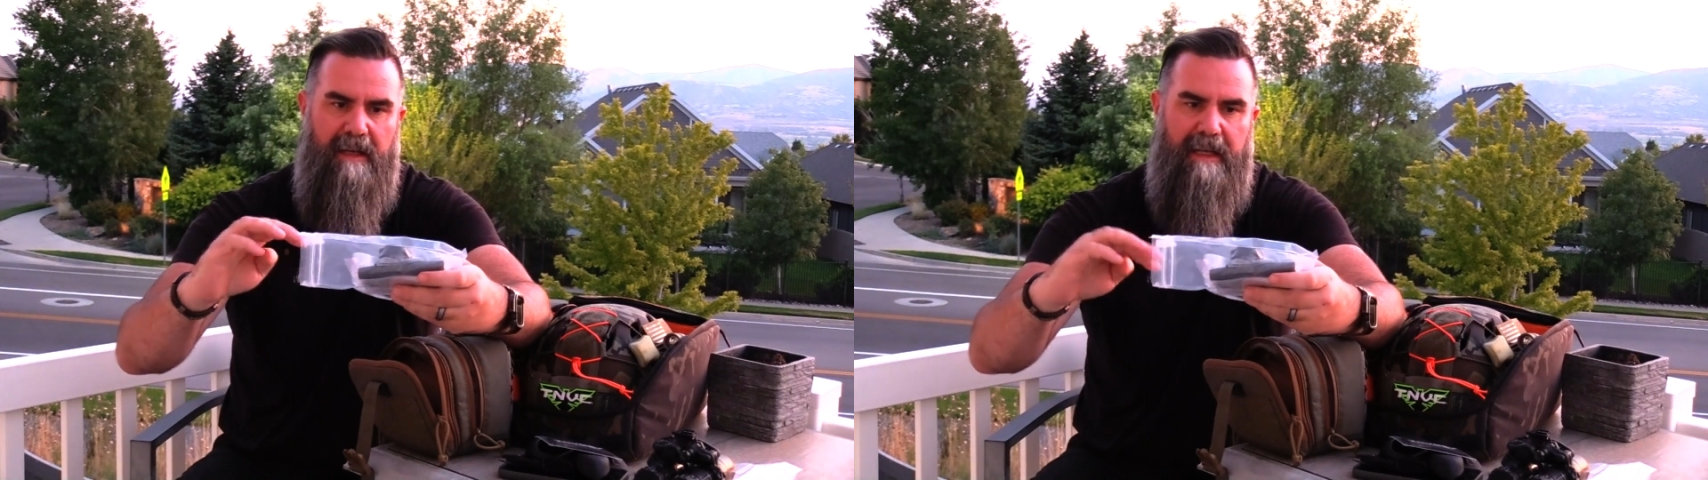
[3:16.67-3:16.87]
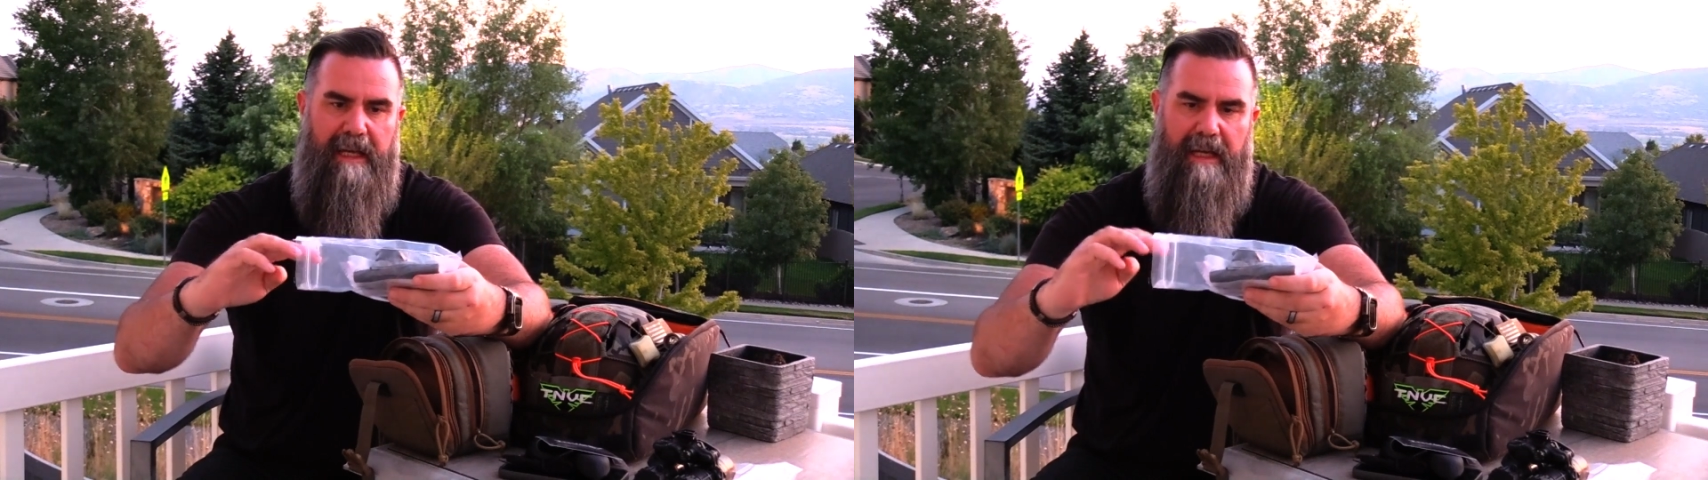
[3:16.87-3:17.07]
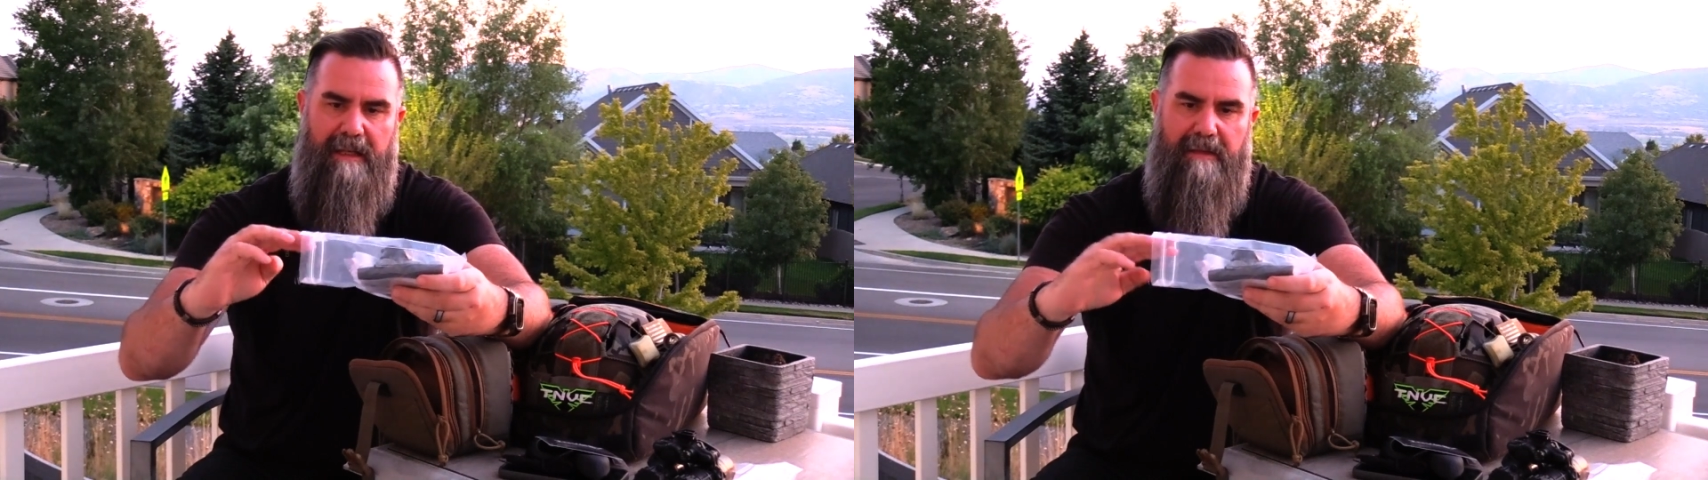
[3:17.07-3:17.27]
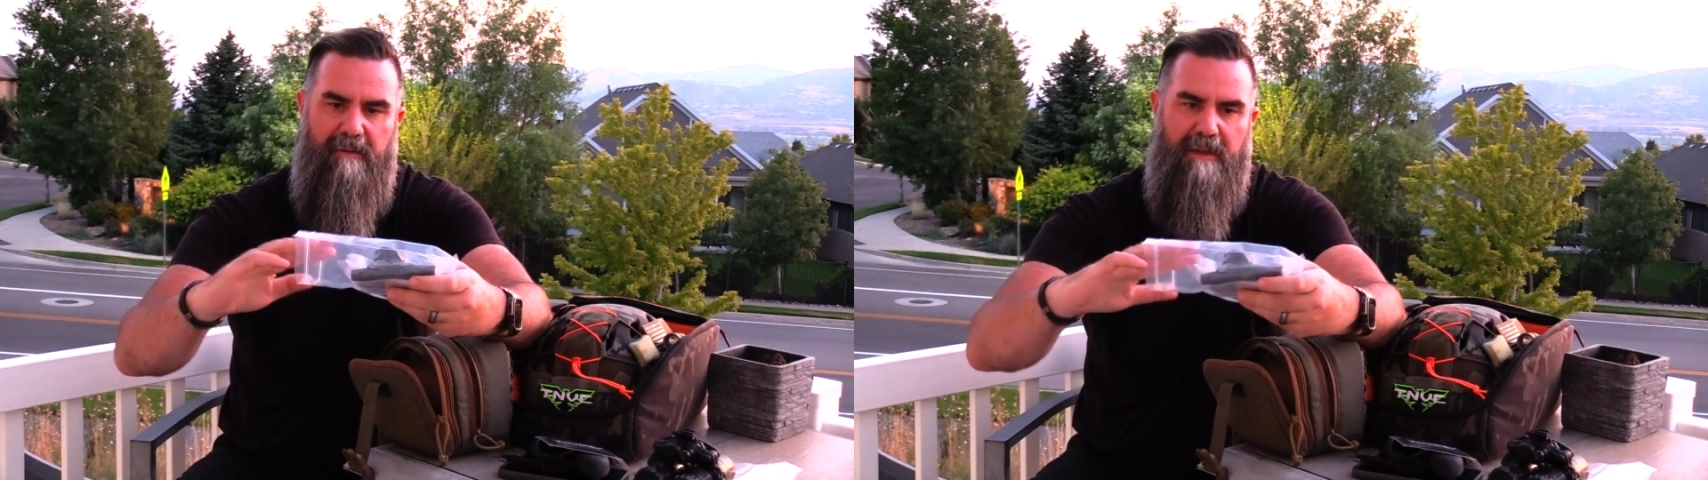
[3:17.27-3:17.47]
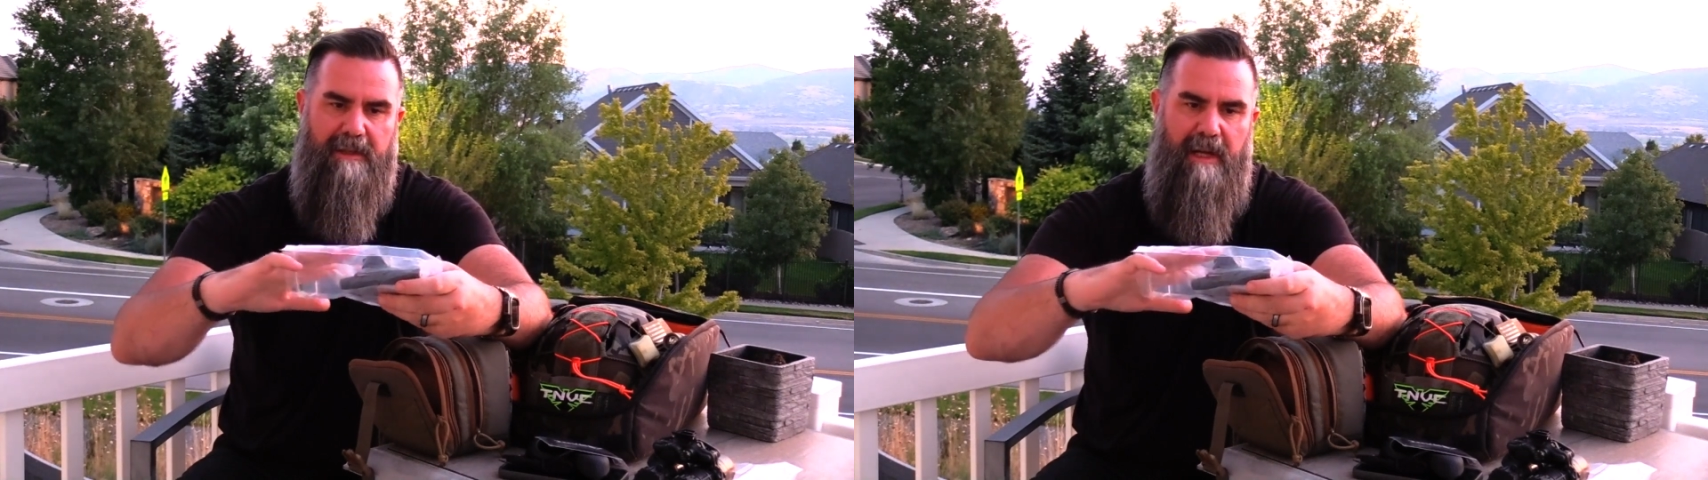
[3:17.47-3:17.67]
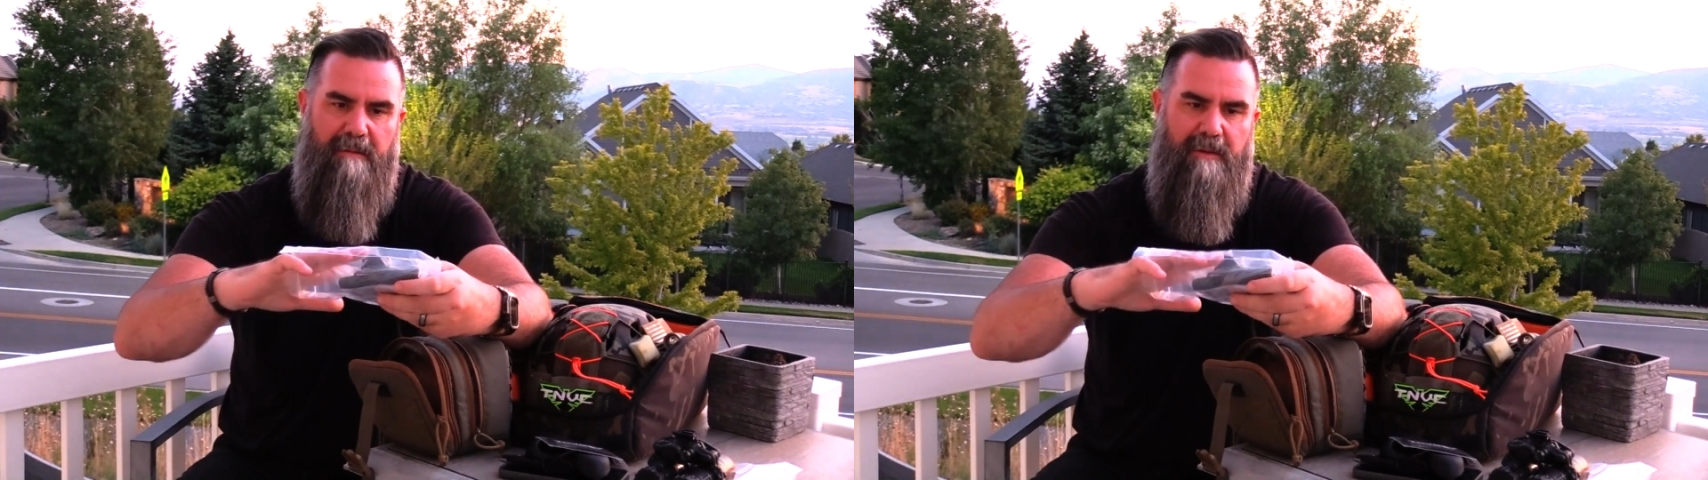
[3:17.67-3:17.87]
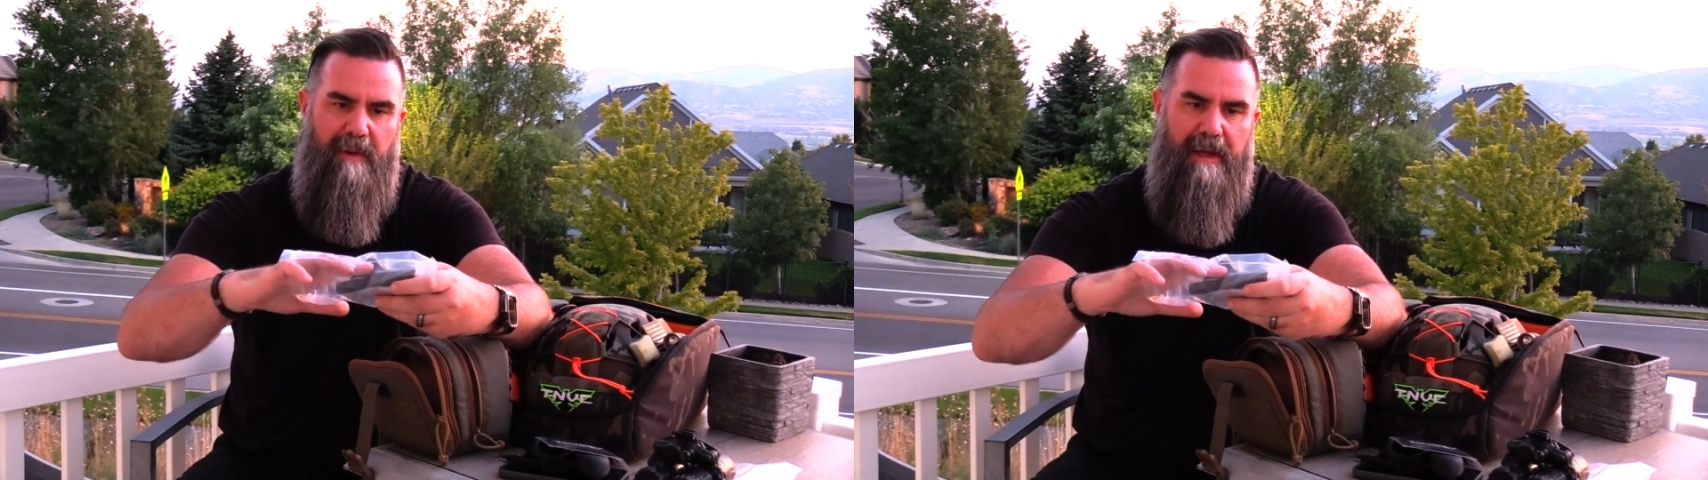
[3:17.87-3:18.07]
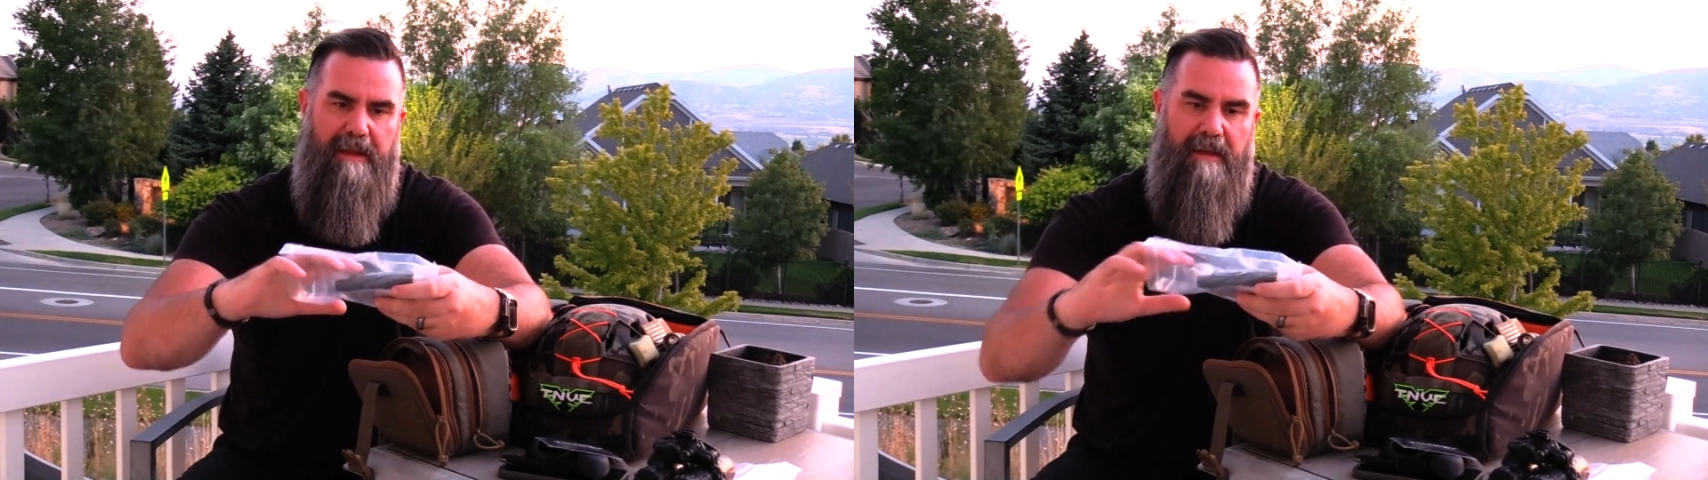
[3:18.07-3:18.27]
kit, which comes
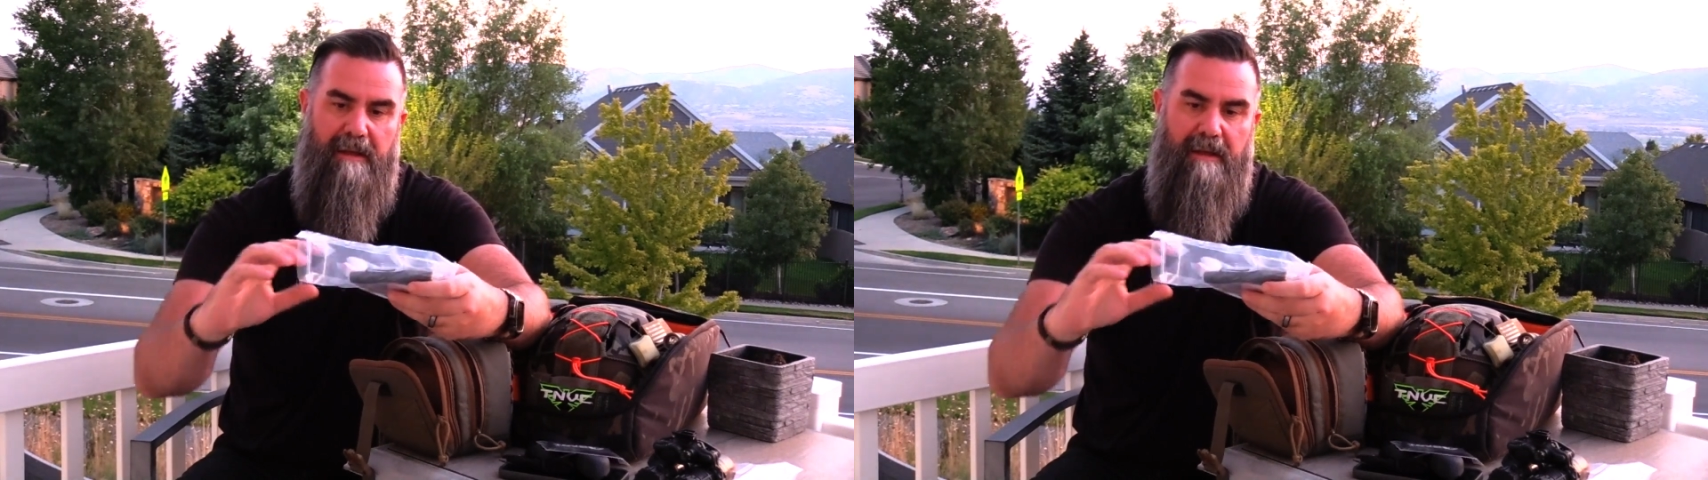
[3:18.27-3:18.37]
with